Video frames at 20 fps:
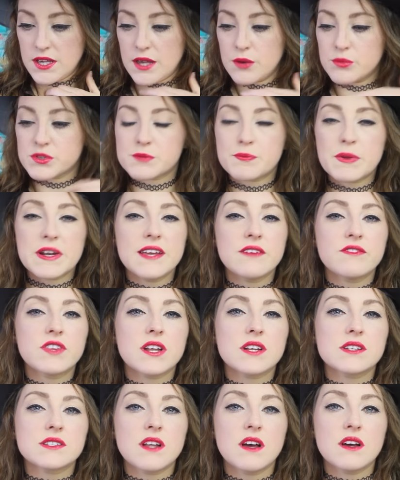It was believed
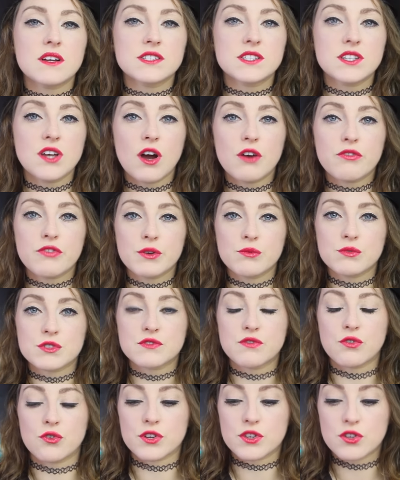that as long as the offering
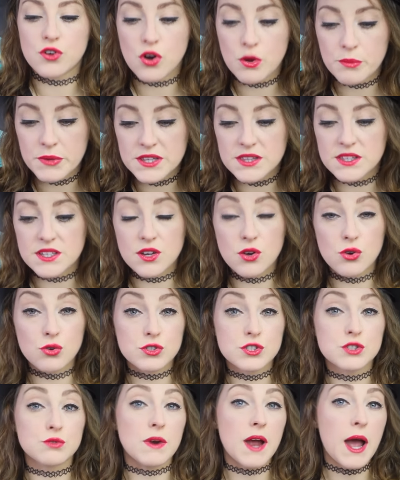was forthcoming, the
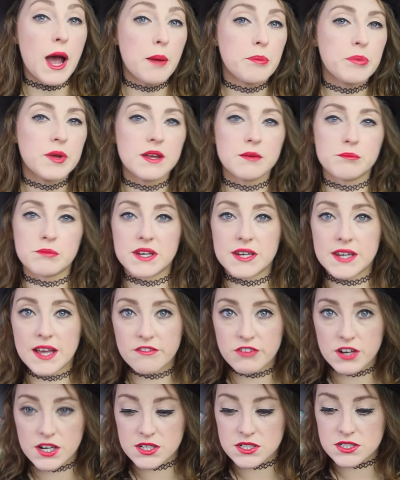ghosts were happy and
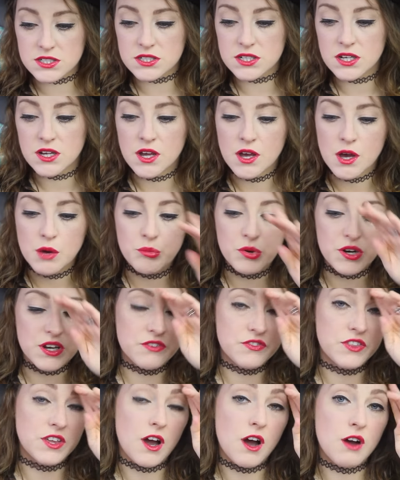benevolent, but
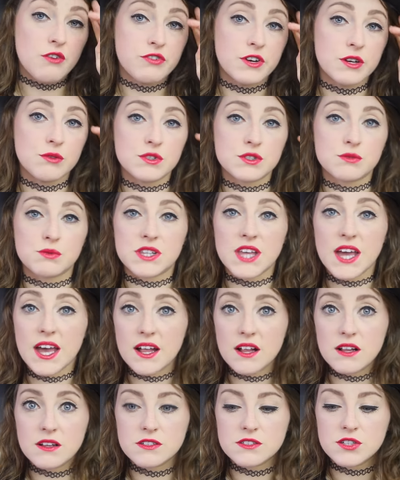if the offering was
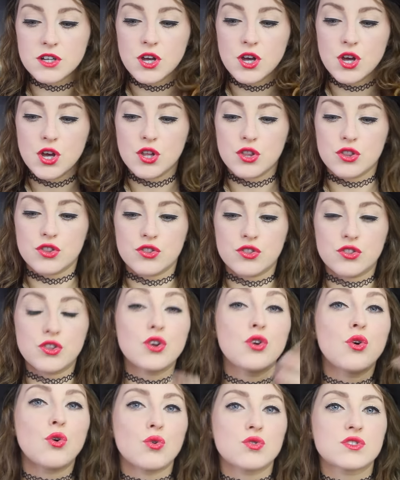withheld,
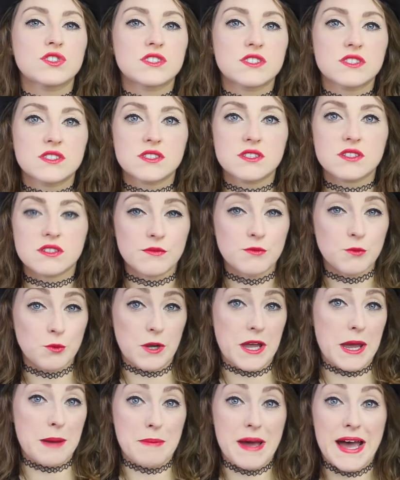the ghosts
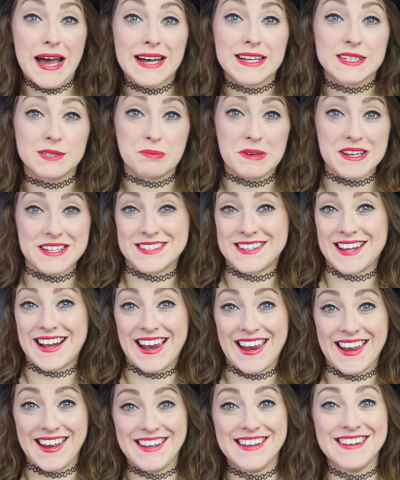get mad,
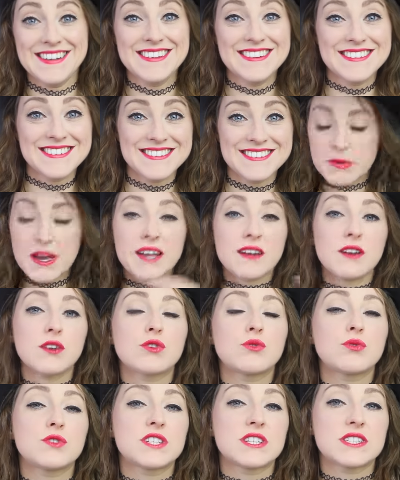basically. Bad
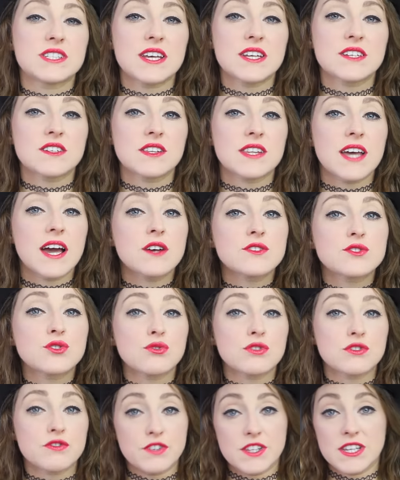luck would descend on the
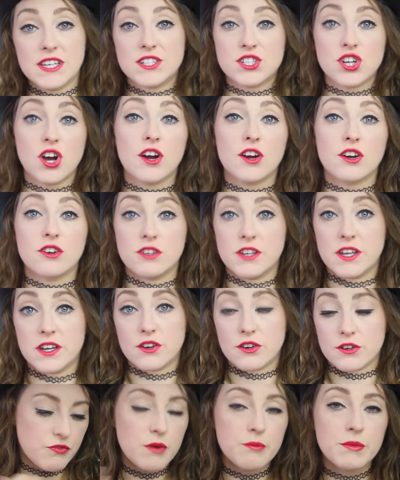household for the entire
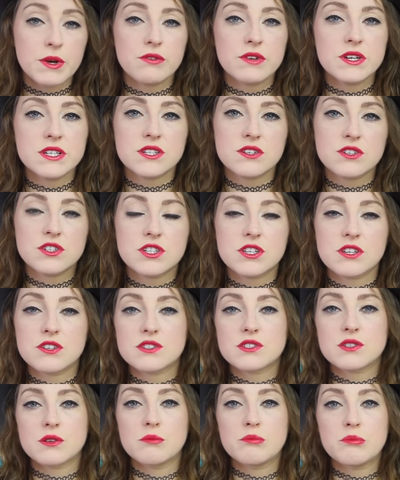year. From my research,
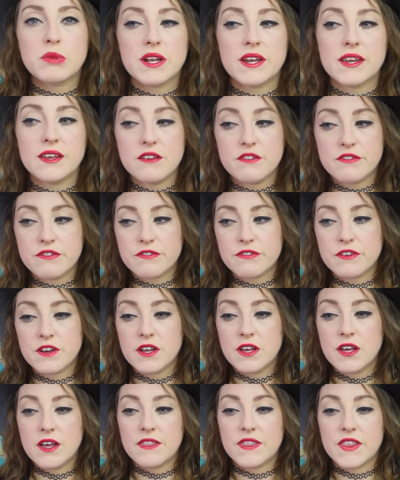there's some belief
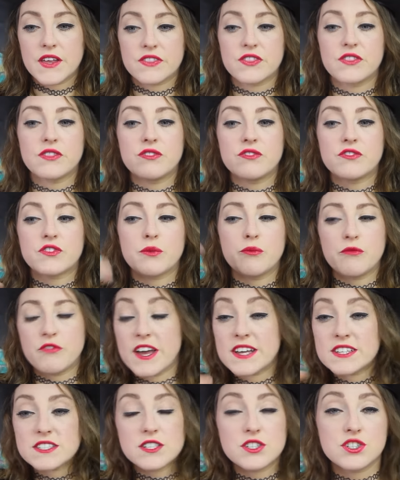that some
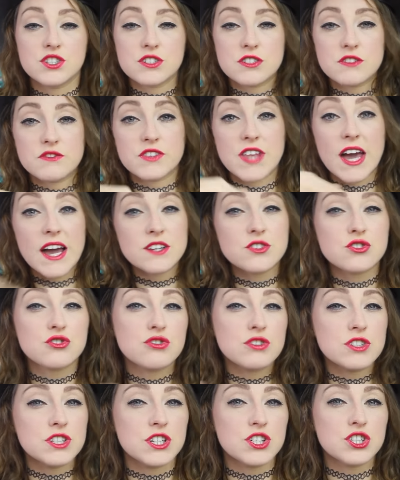vestiges of that
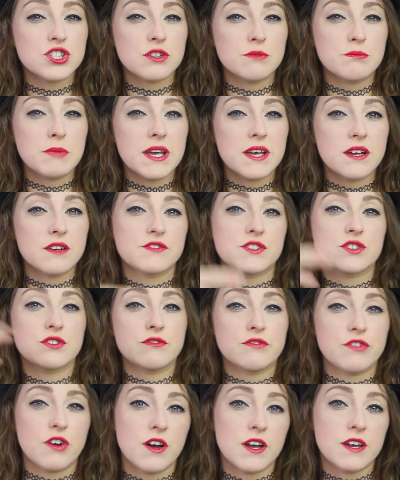tradition may have
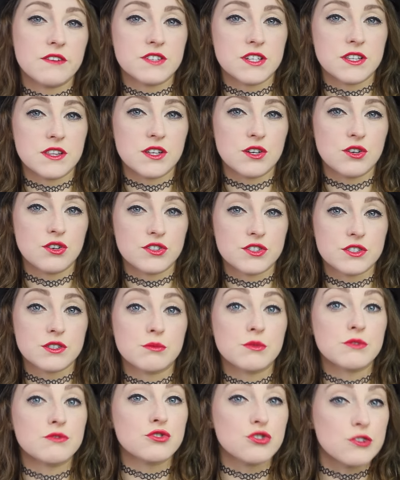survived in the
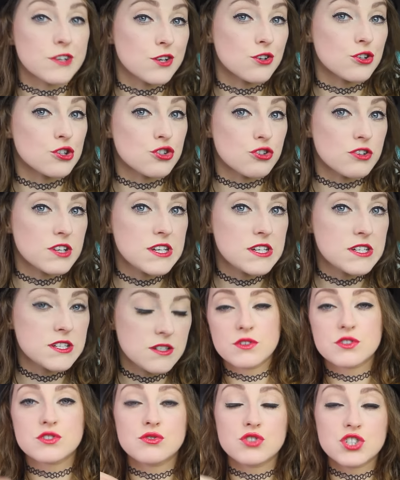custom of
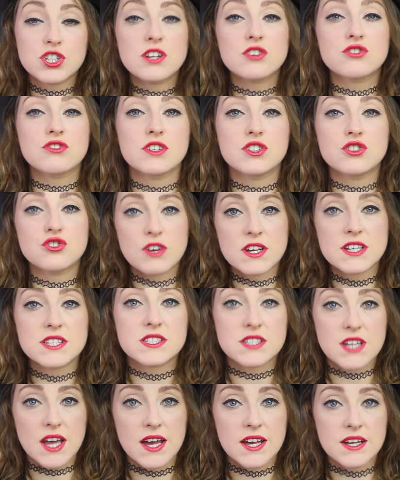trick-or-treat. So children
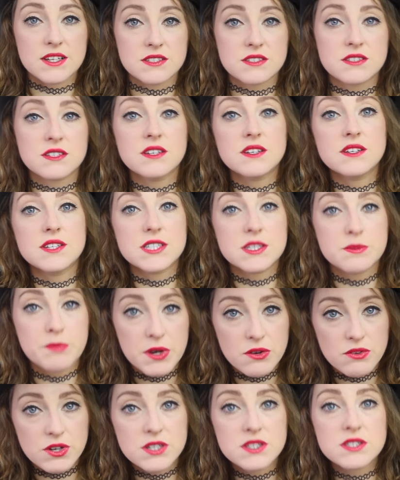dressed as
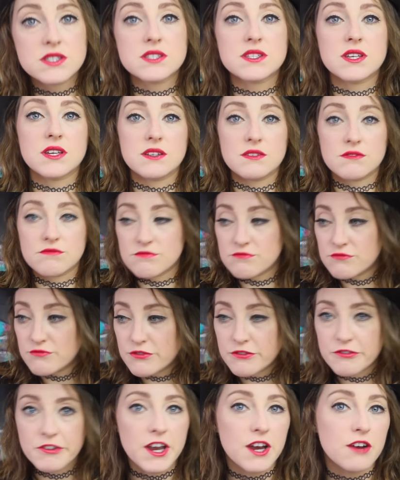spirits and
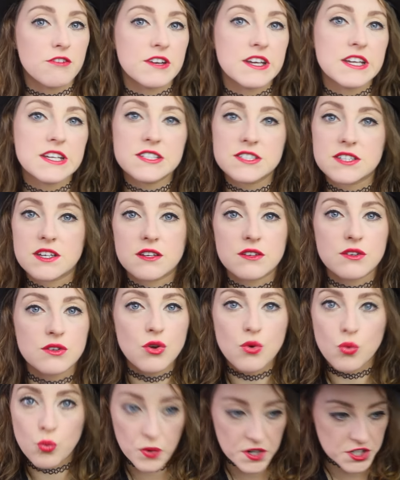fairies and
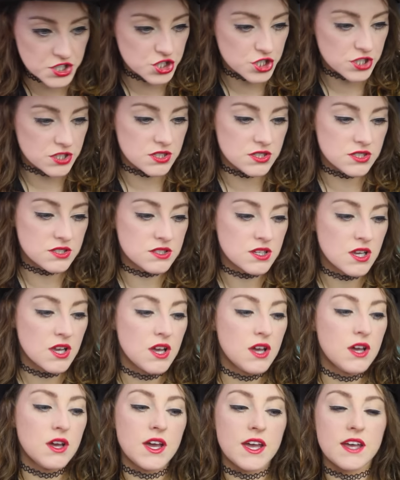witches
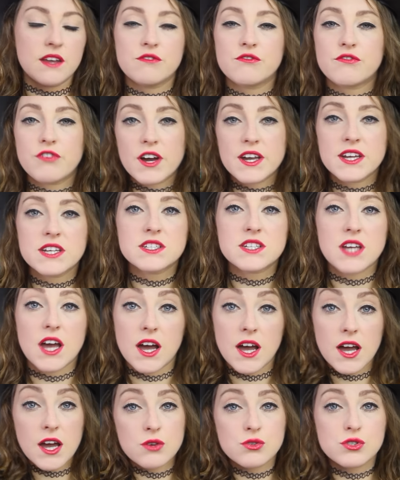invite
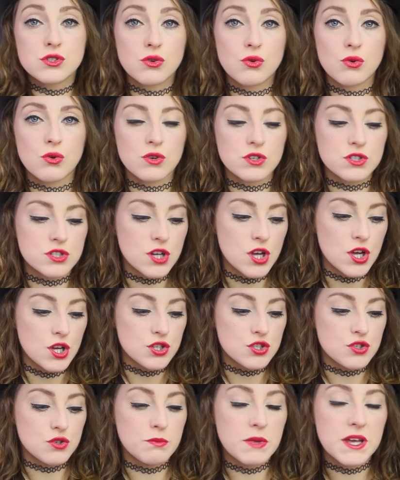a household
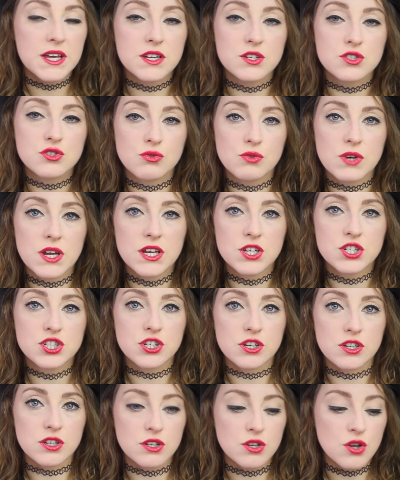to make a
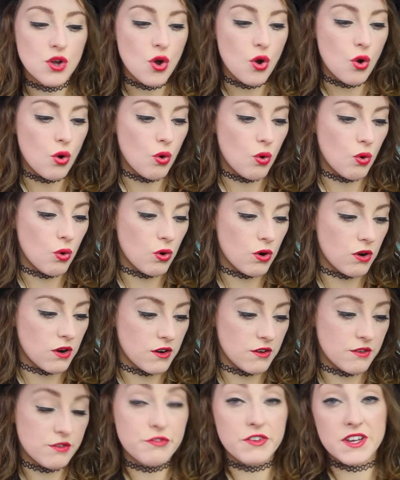donation
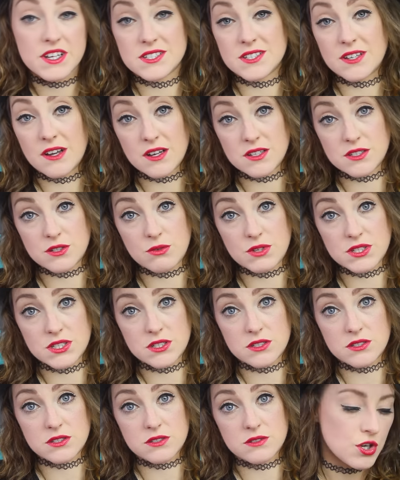or face the
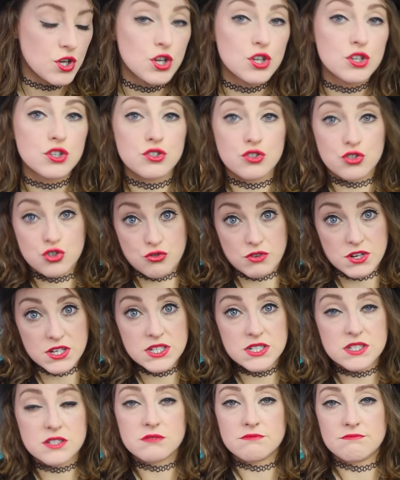consequences.
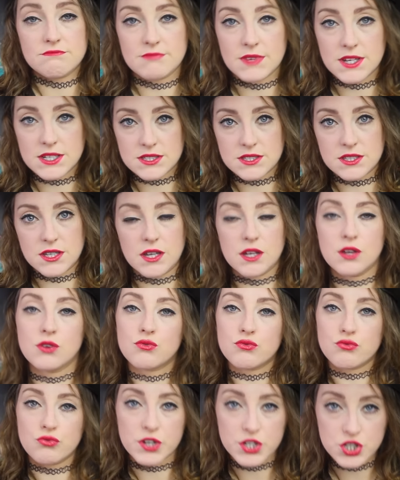Treat is the
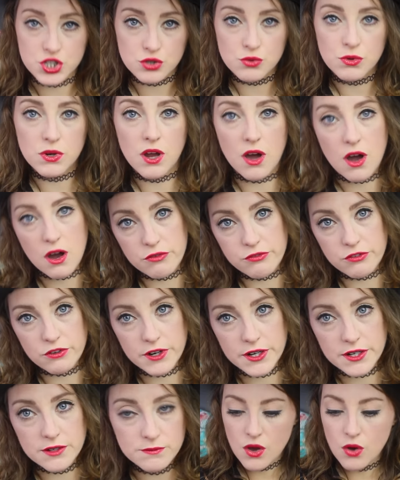ritual
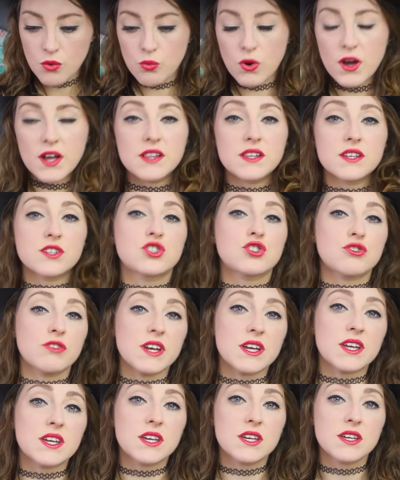offering, while the
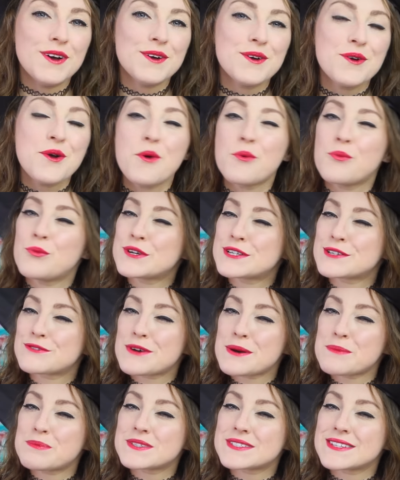trick would have
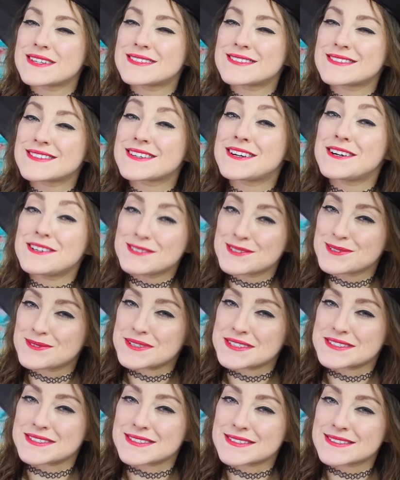represented the
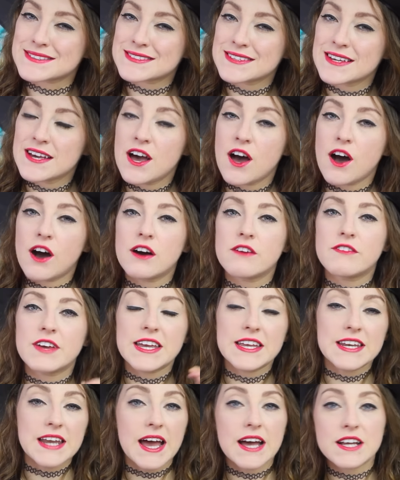consequences of
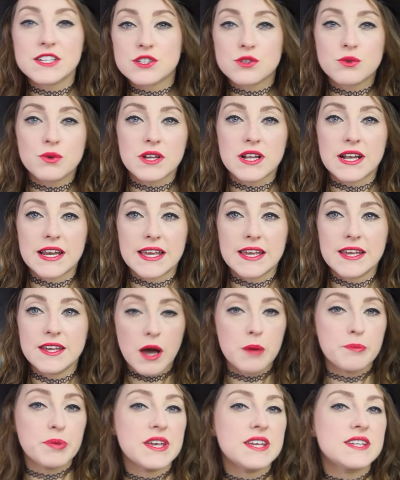inadequately
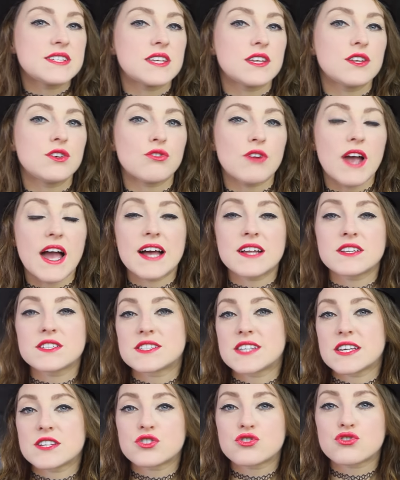appeasing your
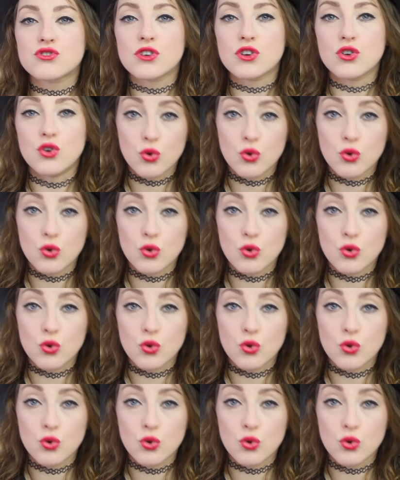ancestral